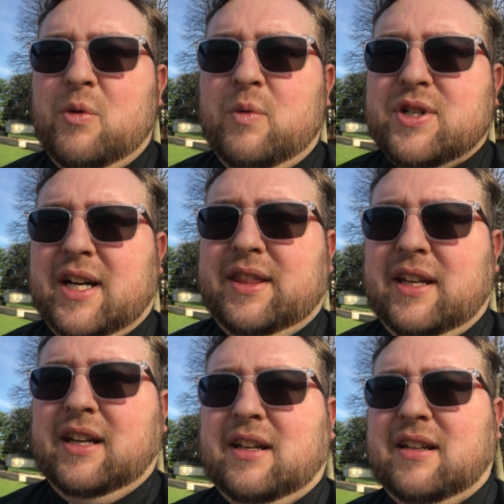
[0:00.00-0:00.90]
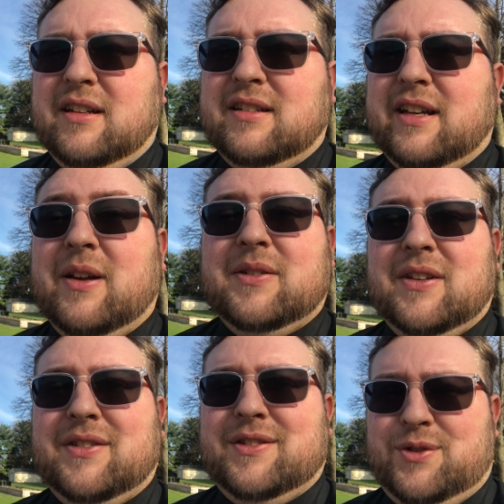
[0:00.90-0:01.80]
which I think tells
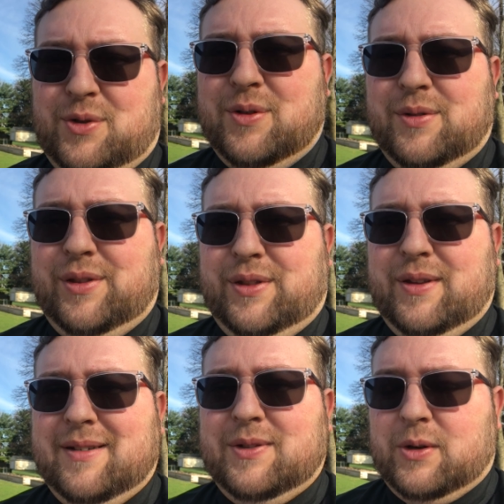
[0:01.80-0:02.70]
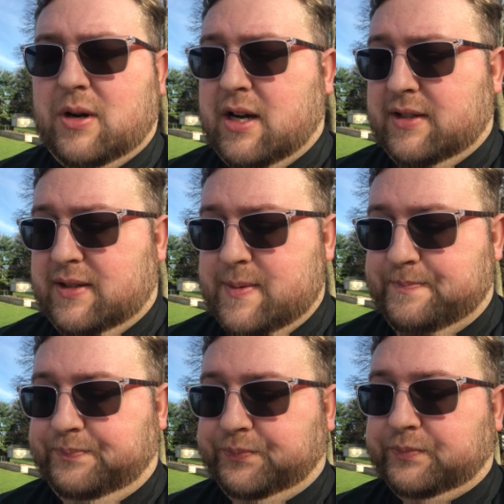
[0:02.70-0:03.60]
us the truth of the cross.
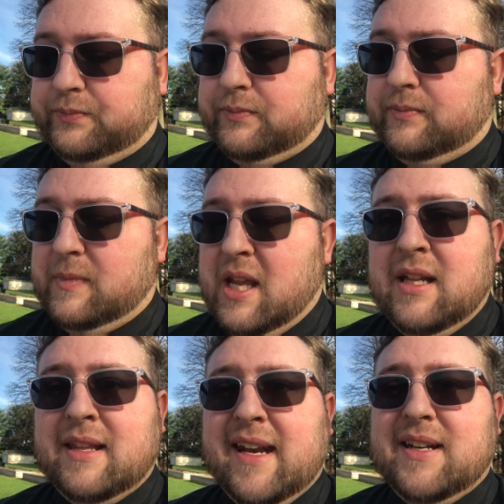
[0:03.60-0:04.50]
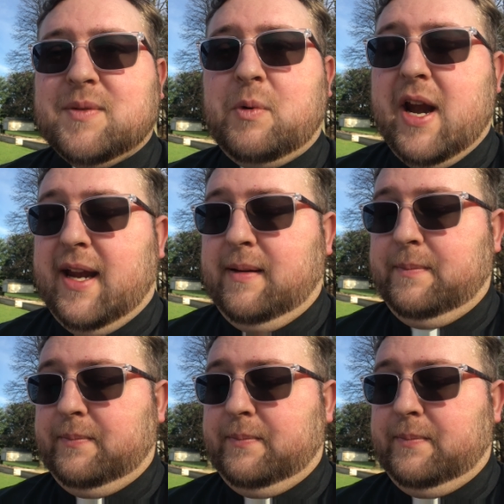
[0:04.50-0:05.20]
Let us pray.